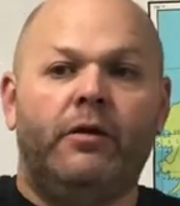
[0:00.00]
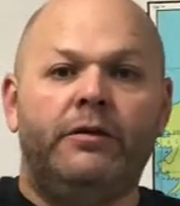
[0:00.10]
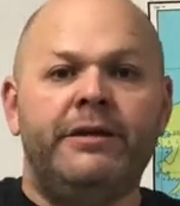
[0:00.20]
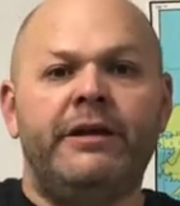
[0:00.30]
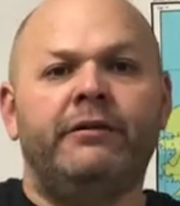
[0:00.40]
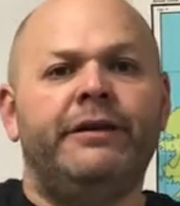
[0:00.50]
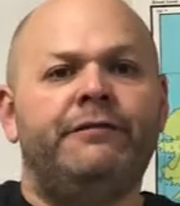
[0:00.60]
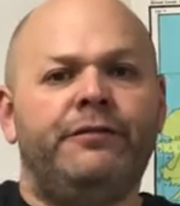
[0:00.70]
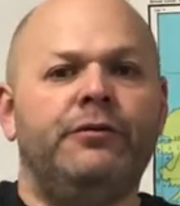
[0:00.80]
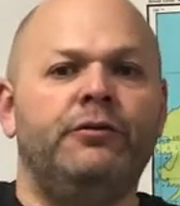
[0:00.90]
nearly
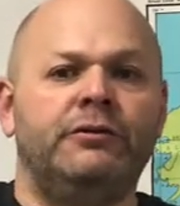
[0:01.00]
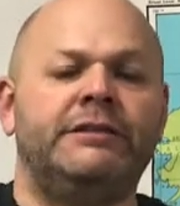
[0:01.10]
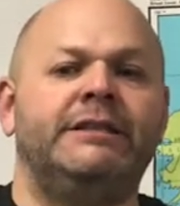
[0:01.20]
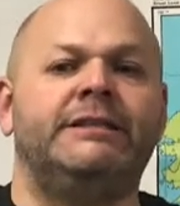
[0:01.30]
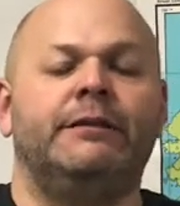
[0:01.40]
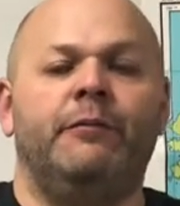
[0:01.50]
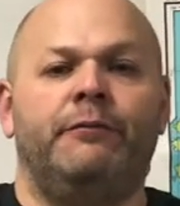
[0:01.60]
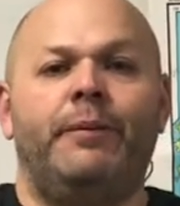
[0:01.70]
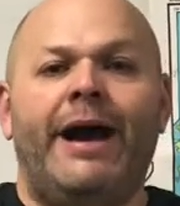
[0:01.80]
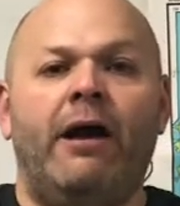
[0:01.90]
feudal system
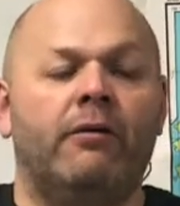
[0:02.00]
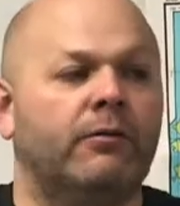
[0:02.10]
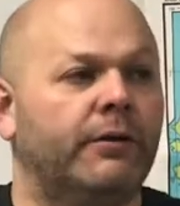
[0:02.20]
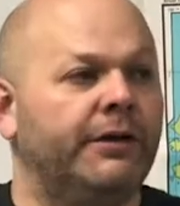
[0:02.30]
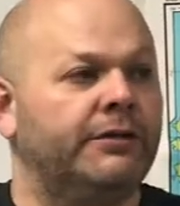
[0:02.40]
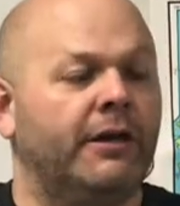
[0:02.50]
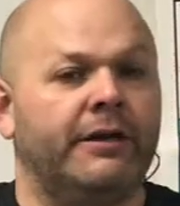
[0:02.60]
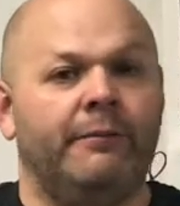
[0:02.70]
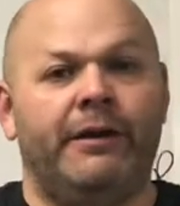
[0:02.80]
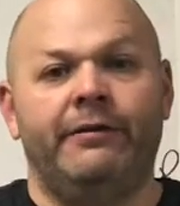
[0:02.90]
of power where you're
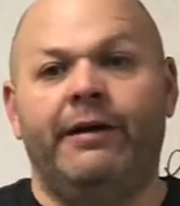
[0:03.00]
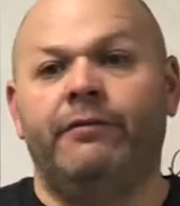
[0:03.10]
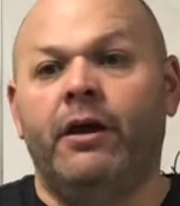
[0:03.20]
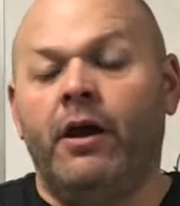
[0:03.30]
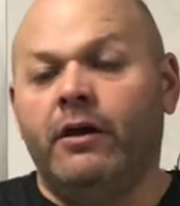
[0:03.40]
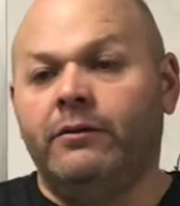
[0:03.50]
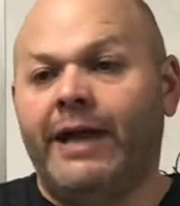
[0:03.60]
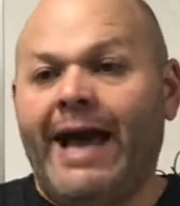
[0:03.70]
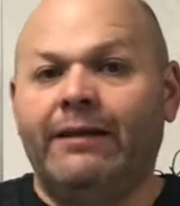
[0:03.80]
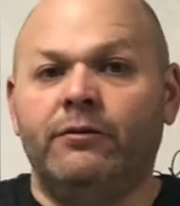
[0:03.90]
talking about you have
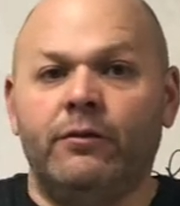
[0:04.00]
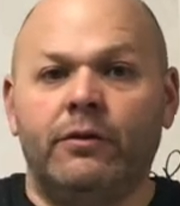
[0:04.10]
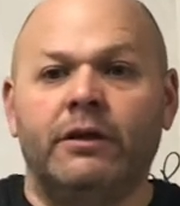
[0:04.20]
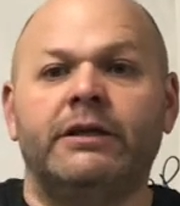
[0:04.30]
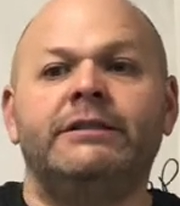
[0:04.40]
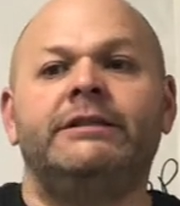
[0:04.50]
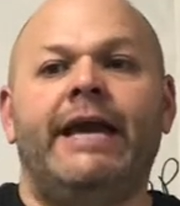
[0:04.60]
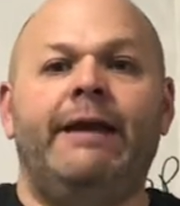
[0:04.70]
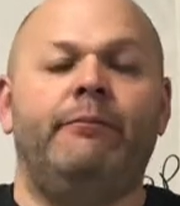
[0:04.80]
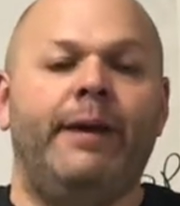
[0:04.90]
landlords
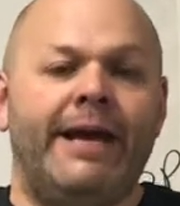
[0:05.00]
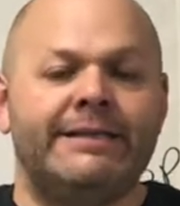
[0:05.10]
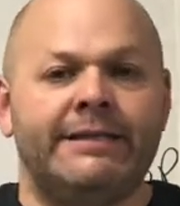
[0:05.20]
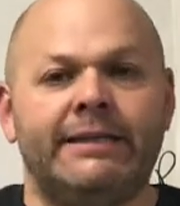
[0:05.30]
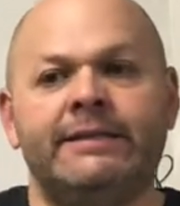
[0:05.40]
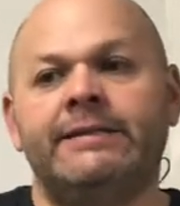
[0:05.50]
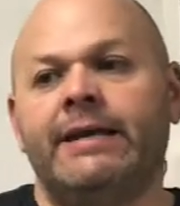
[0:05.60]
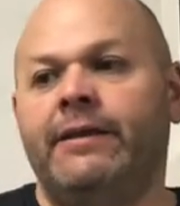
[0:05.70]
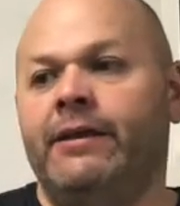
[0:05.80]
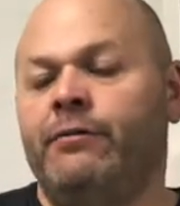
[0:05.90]
and peasants,
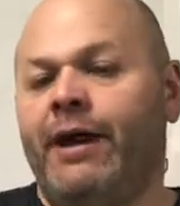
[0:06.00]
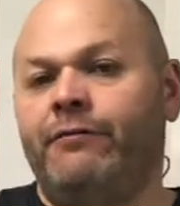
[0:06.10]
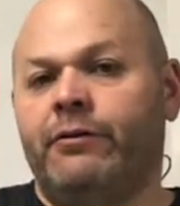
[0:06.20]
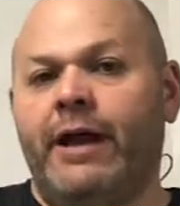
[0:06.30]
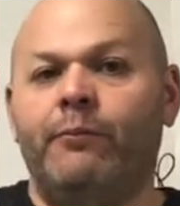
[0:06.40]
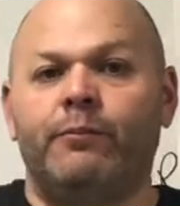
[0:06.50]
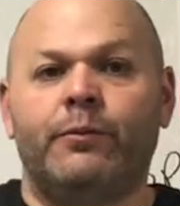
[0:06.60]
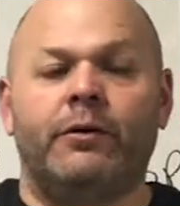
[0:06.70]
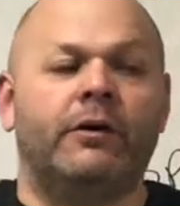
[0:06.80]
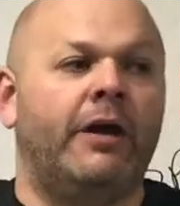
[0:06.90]
and then you have your
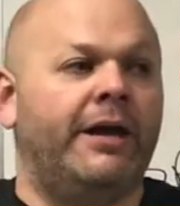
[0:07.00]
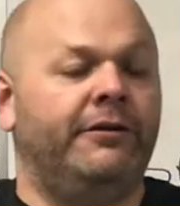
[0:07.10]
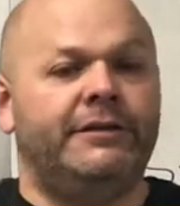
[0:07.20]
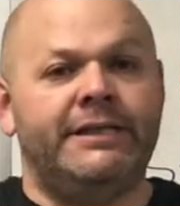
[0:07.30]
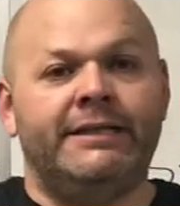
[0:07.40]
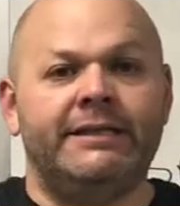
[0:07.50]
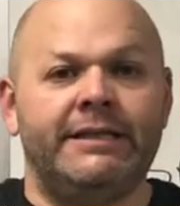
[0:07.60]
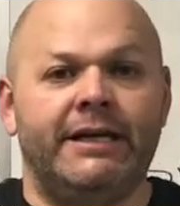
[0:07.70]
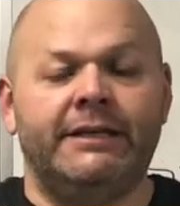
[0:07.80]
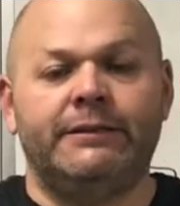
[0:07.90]
emperor and your
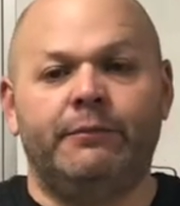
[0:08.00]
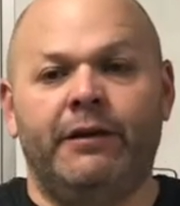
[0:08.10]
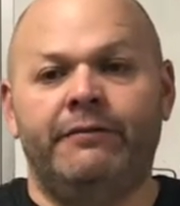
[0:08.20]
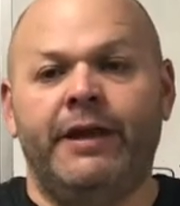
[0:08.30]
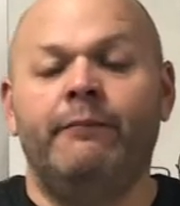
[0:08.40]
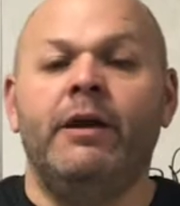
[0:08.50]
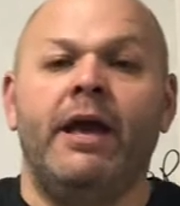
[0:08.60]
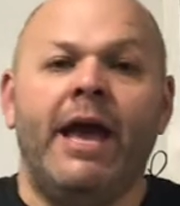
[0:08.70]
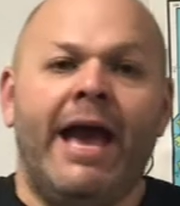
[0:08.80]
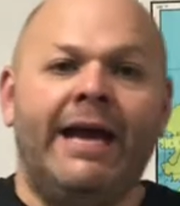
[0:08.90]
dignitaries above them.
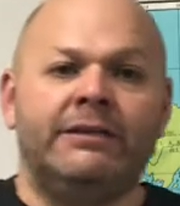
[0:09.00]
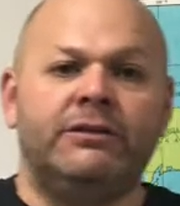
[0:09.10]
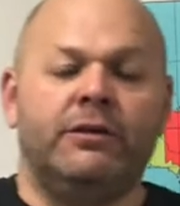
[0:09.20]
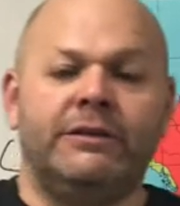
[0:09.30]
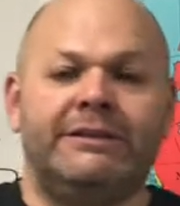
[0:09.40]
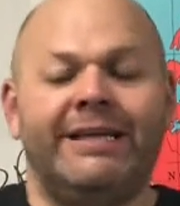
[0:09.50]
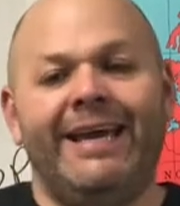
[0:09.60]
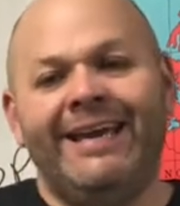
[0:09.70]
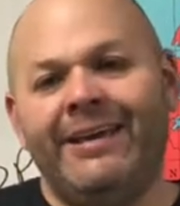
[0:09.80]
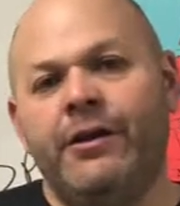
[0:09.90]
And so it's,
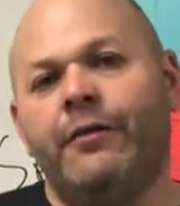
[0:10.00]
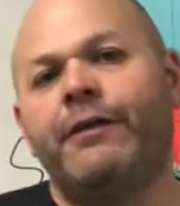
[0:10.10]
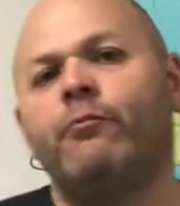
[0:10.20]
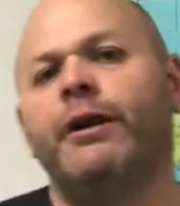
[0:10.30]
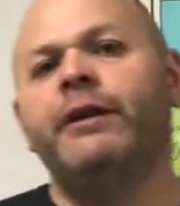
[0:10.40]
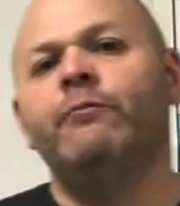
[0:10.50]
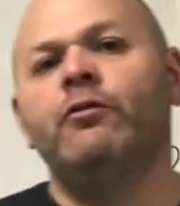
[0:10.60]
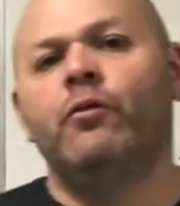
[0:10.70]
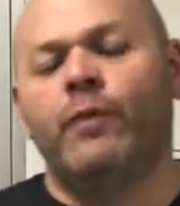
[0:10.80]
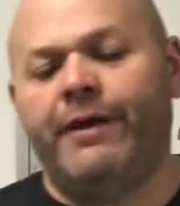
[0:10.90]
they wanted to
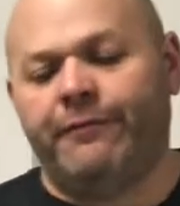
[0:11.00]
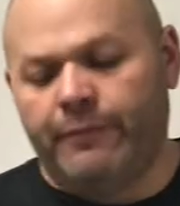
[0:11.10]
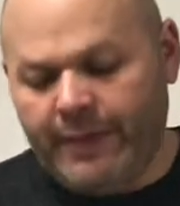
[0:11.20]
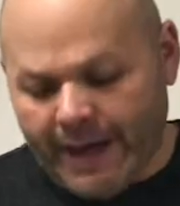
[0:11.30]
move away from that.